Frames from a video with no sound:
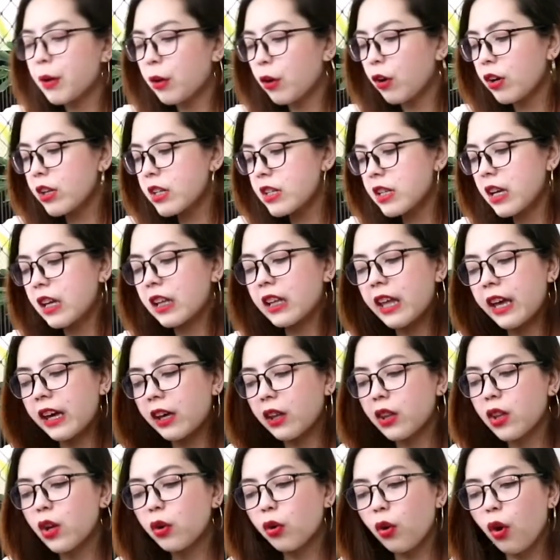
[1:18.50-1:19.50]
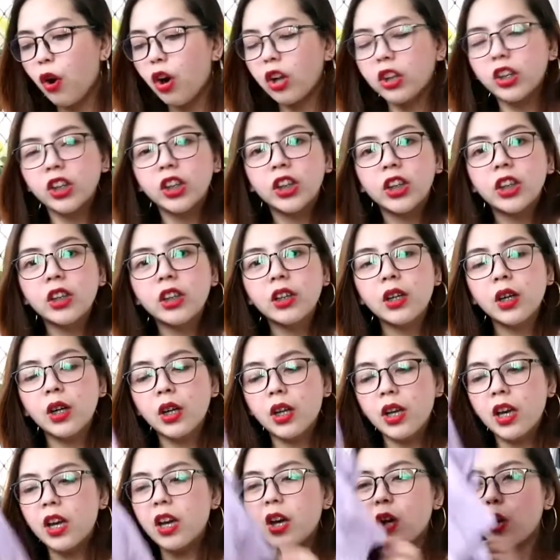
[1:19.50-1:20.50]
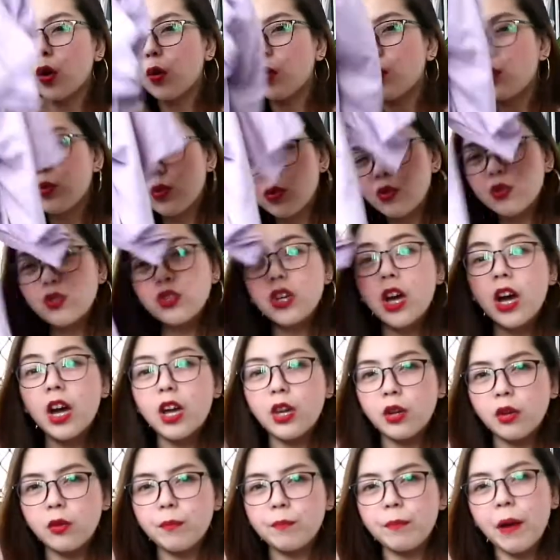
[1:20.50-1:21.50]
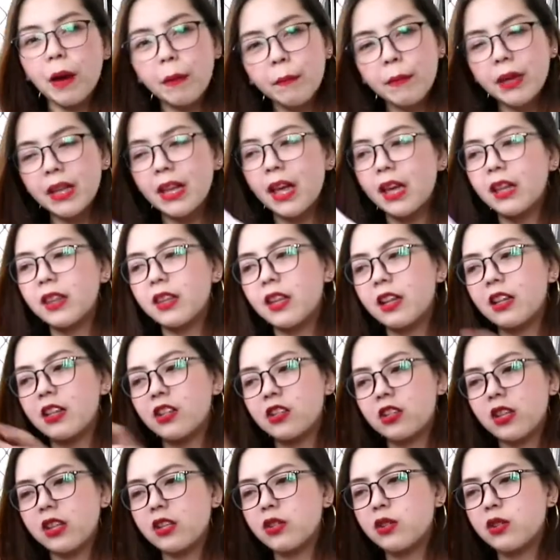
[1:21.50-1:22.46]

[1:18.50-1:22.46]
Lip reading: because I like the color. Uso siya ngayon pang millennials.